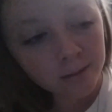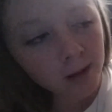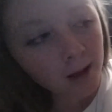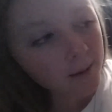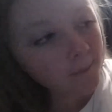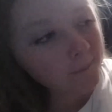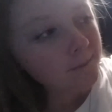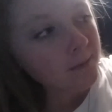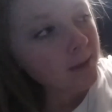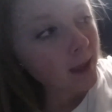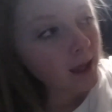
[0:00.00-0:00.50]

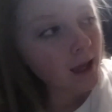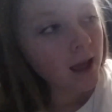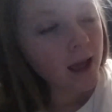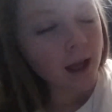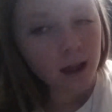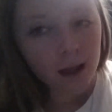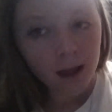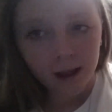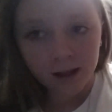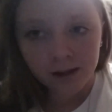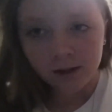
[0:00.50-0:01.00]
but
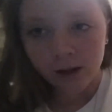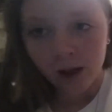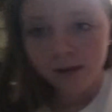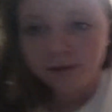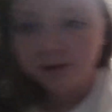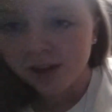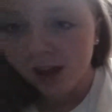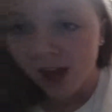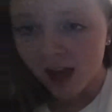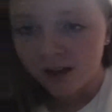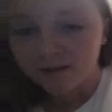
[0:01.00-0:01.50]

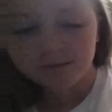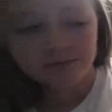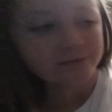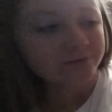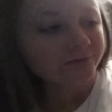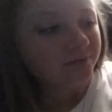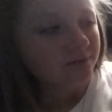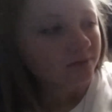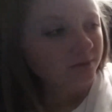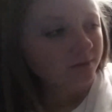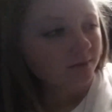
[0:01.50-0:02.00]
after that,
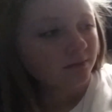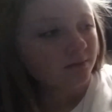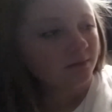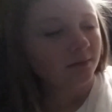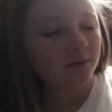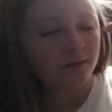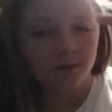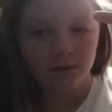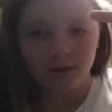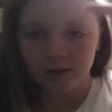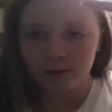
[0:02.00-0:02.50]

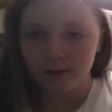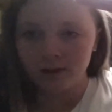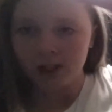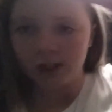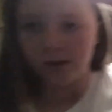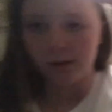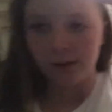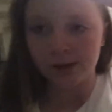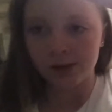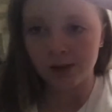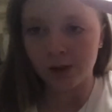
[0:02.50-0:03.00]

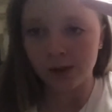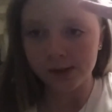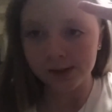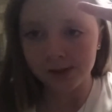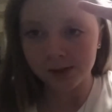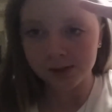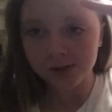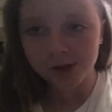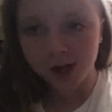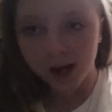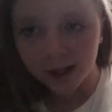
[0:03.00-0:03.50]
went to
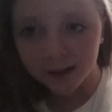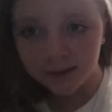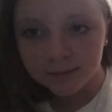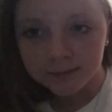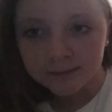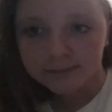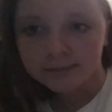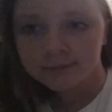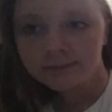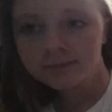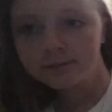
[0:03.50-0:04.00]
girls on track
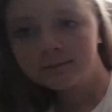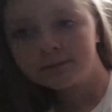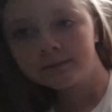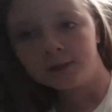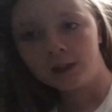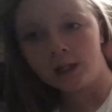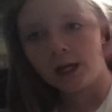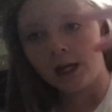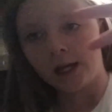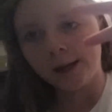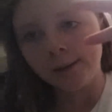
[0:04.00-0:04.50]

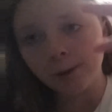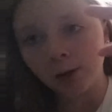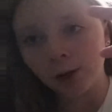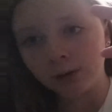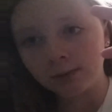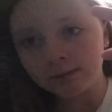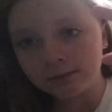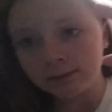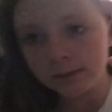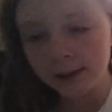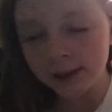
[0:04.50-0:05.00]
came
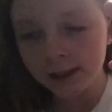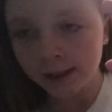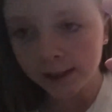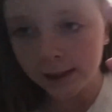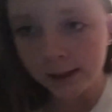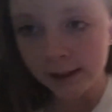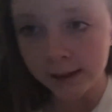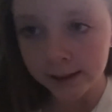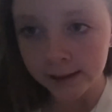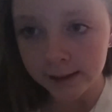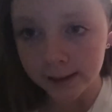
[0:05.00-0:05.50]
home
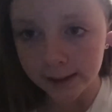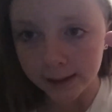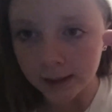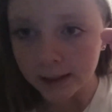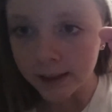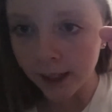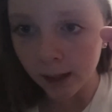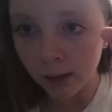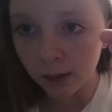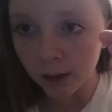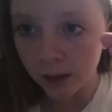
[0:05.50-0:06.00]

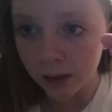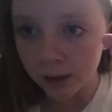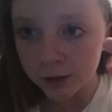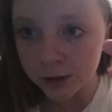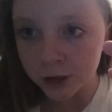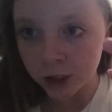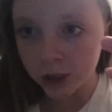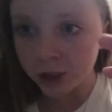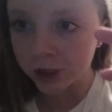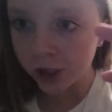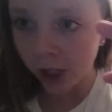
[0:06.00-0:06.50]
in an hour
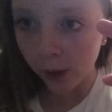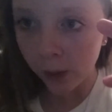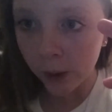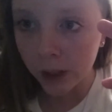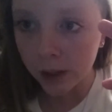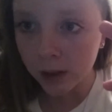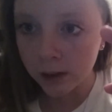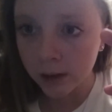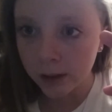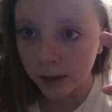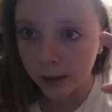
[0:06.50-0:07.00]
and took a
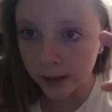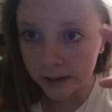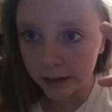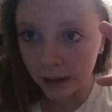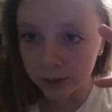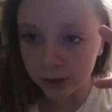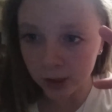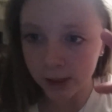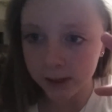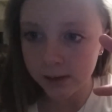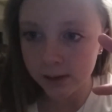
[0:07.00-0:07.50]
shower and
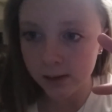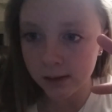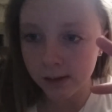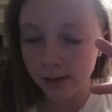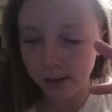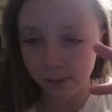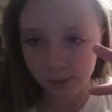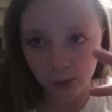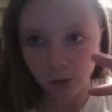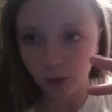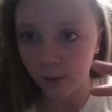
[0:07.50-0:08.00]
got dressed
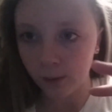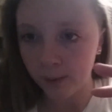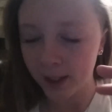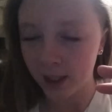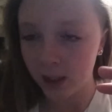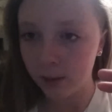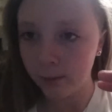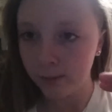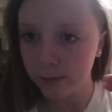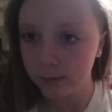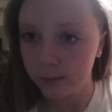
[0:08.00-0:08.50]
and put on
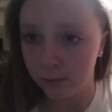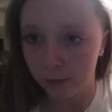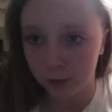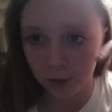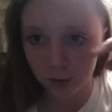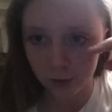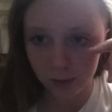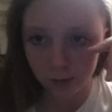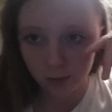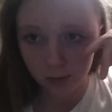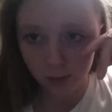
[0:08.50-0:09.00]
makeup,
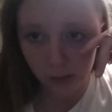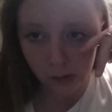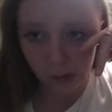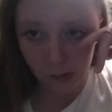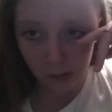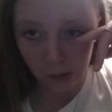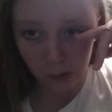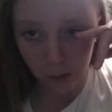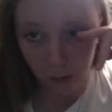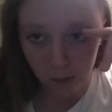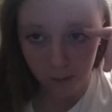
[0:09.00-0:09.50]
which this is
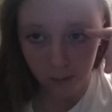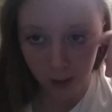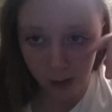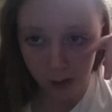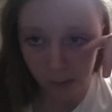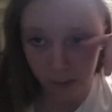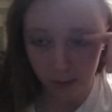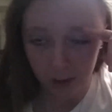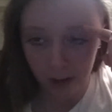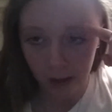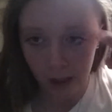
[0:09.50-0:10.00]
the only
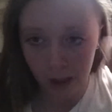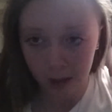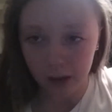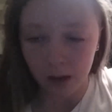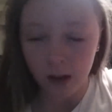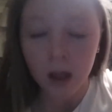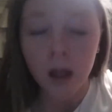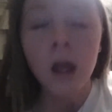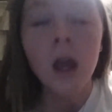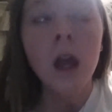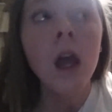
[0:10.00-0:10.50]
makeup I got.
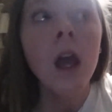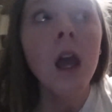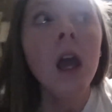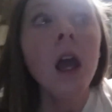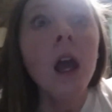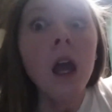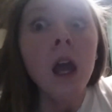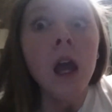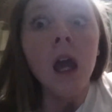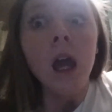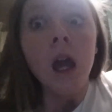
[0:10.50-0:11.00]

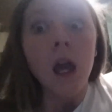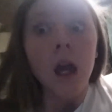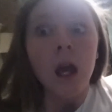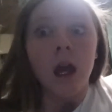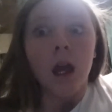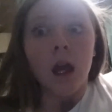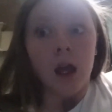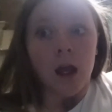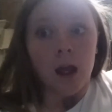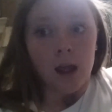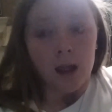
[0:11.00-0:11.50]

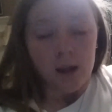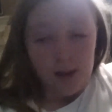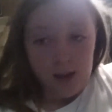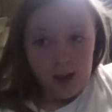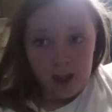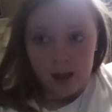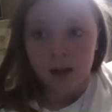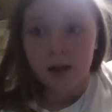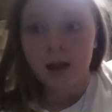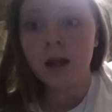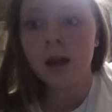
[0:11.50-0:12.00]
And
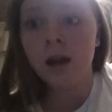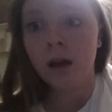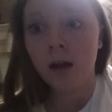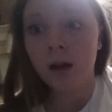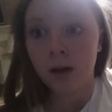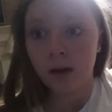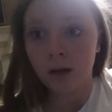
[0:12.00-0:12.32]
then